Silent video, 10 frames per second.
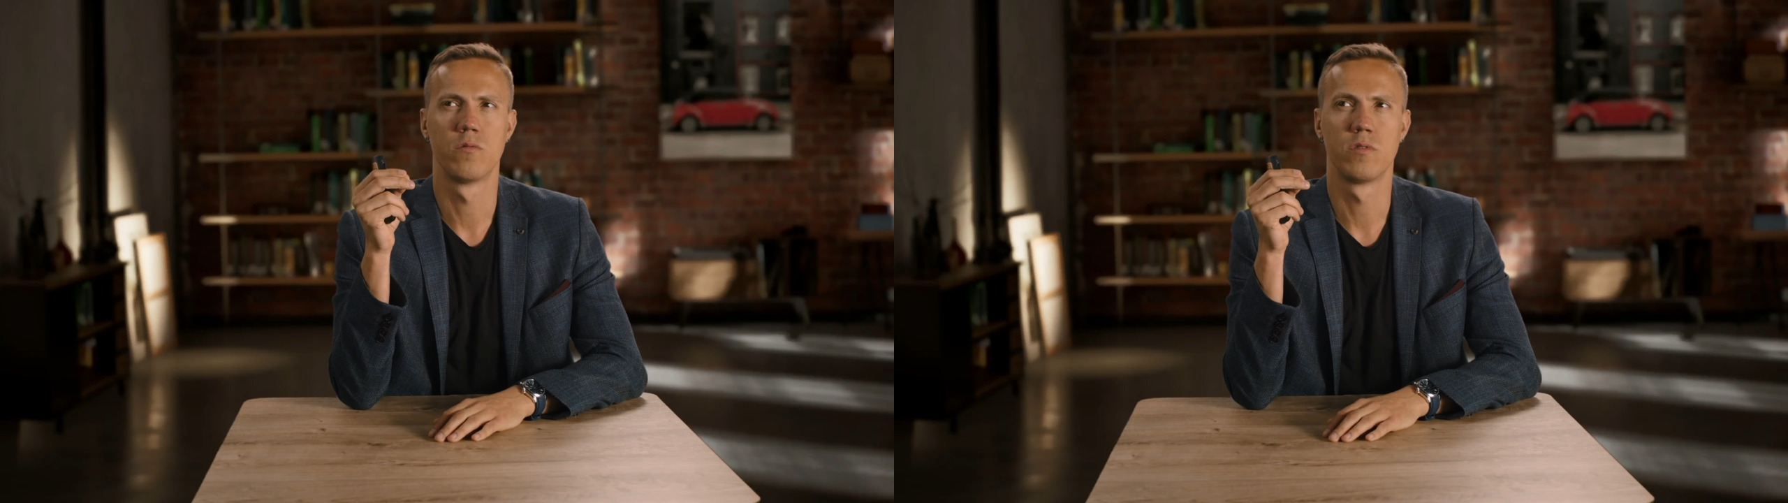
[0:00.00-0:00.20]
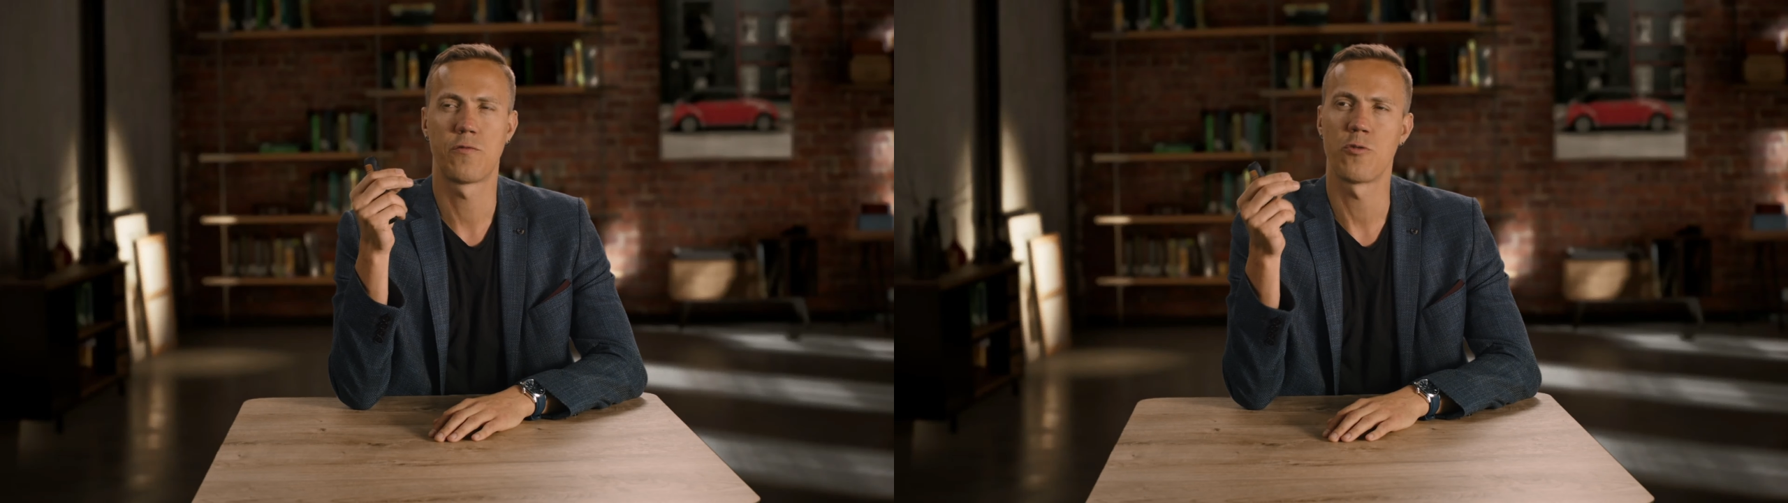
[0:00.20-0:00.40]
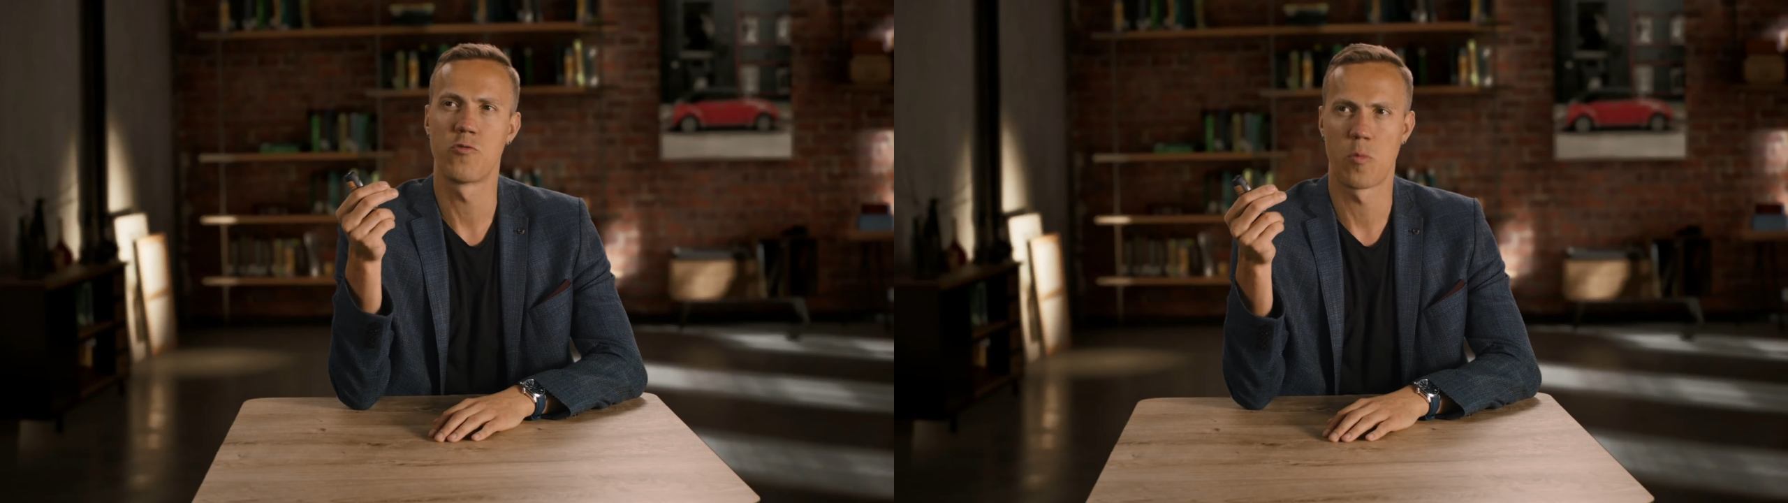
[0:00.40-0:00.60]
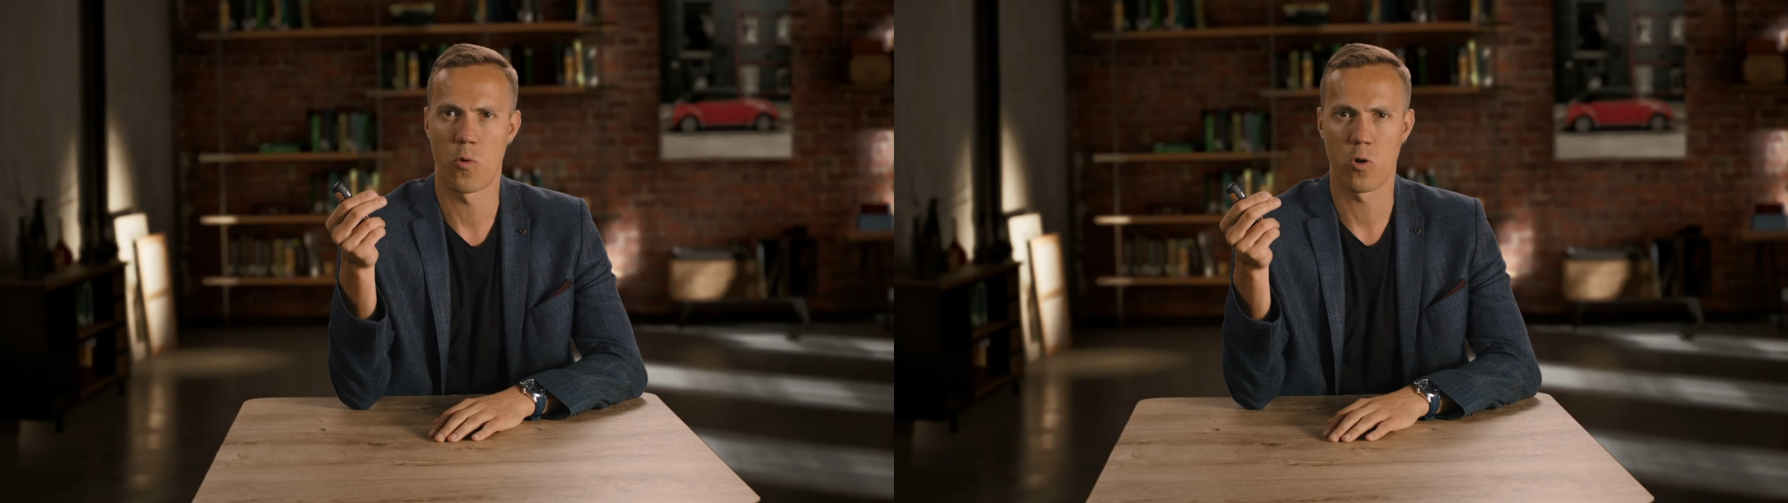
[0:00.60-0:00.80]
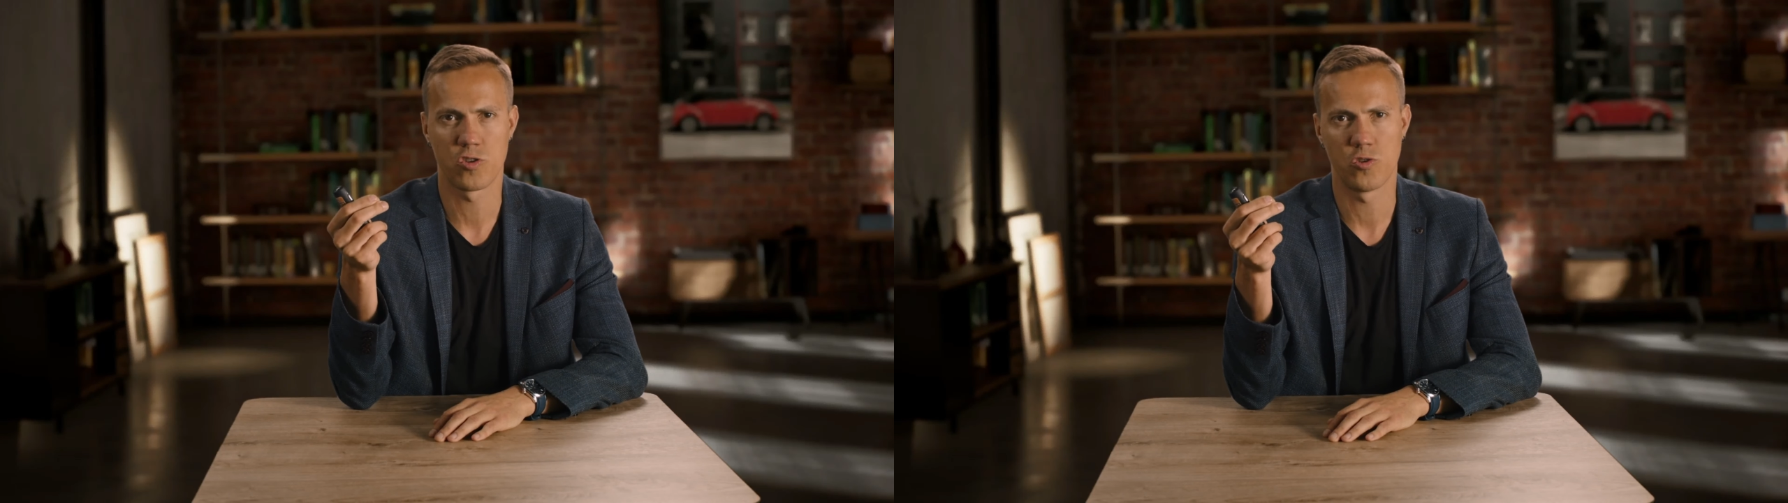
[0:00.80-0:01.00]
different
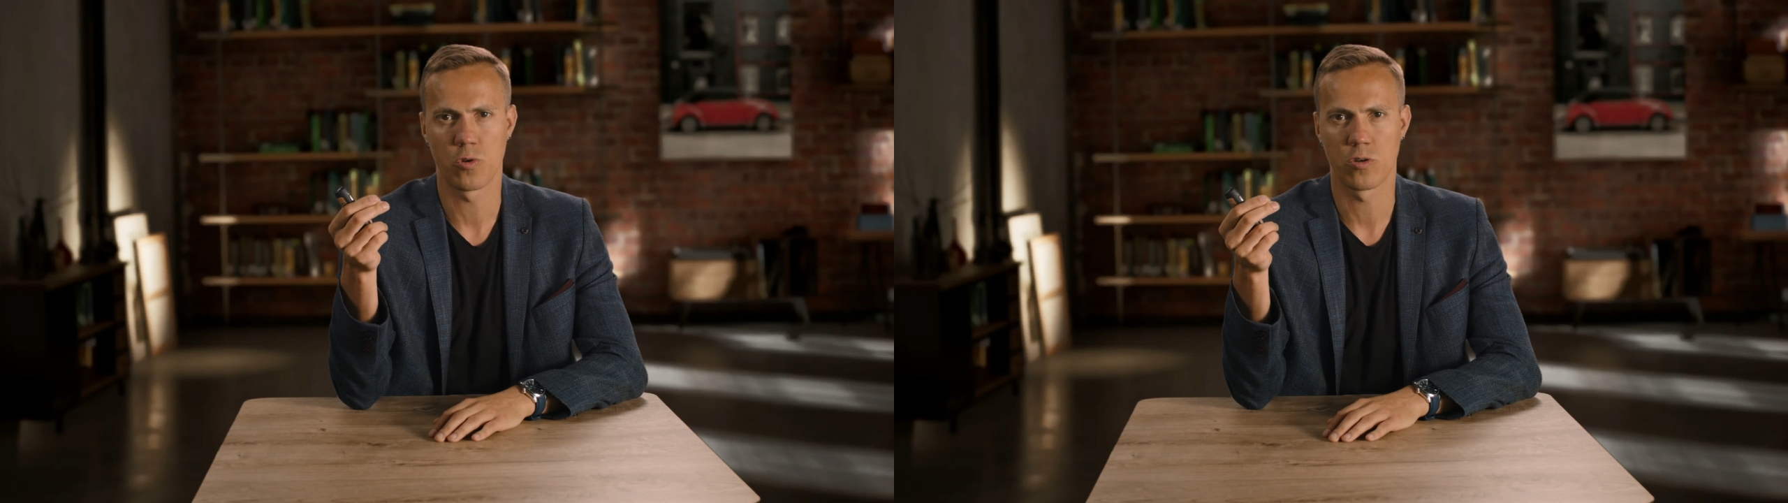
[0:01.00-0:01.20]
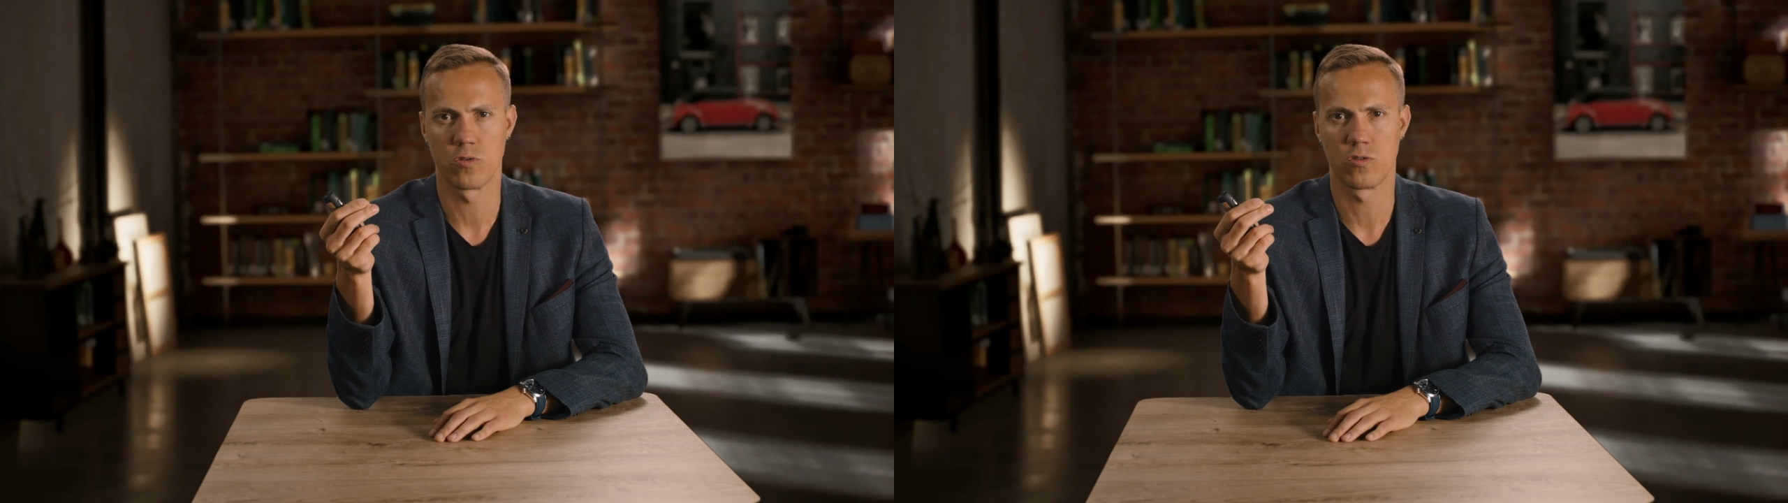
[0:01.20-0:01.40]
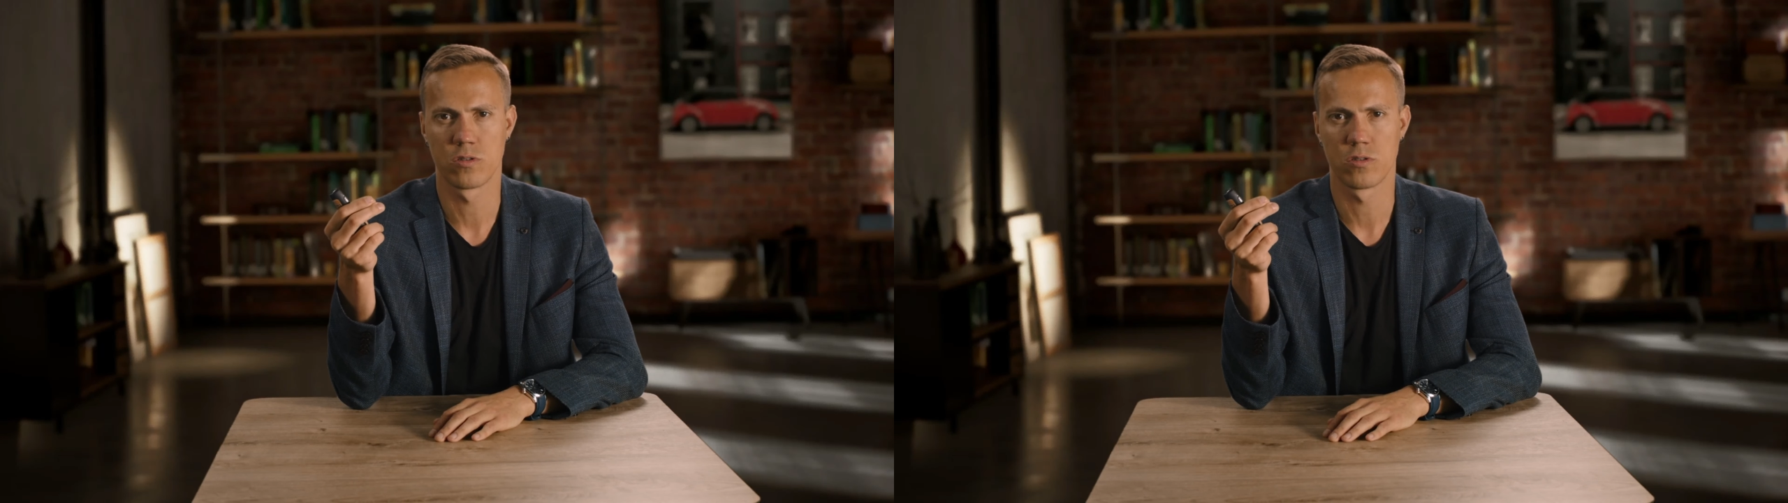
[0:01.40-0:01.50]
reports you could